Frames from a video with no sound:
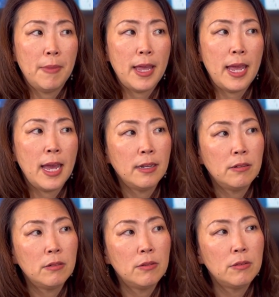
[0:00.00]

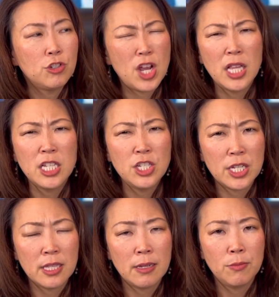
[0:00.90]
And
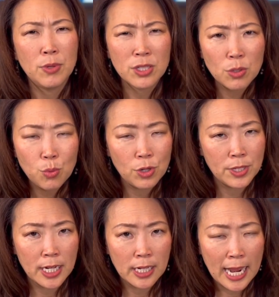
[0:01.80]
challenging them, what's the worst
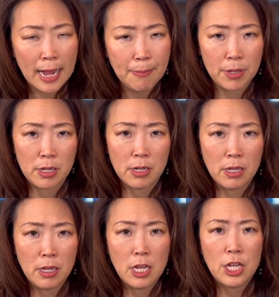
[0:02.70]
that could happen?
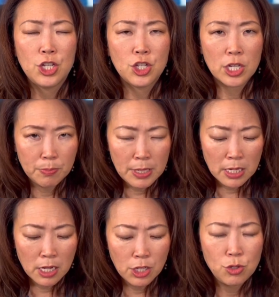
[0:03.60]
Just
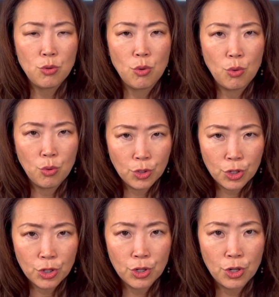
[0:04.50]
because you
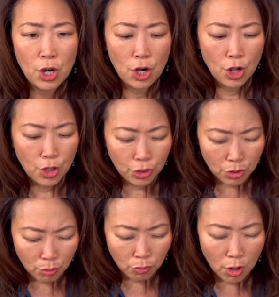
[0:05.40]
order
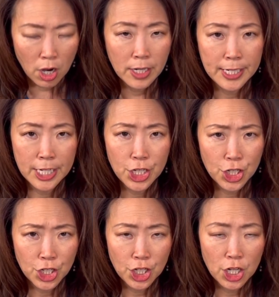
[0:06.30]
the wrong
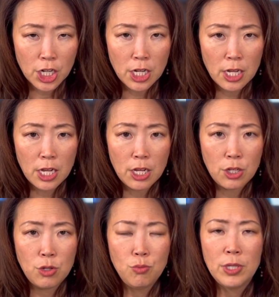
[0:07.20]
dish,
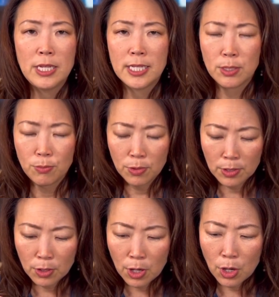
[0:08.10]
you really
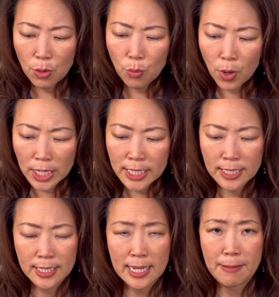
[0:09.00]
wanted
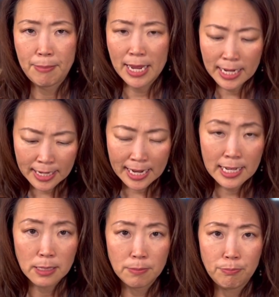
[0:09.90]
to say
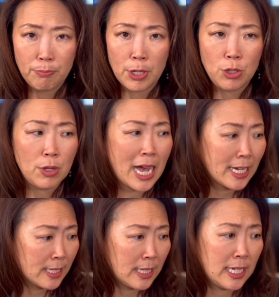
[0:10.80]
pancakes, but you
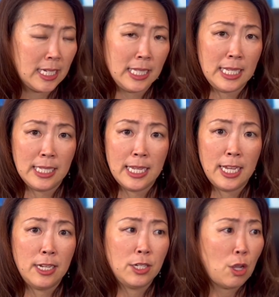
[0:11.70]
accidentally
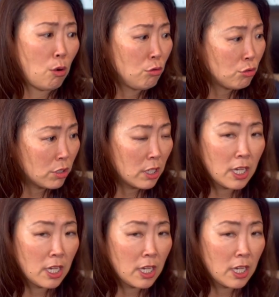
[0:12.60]
said toast,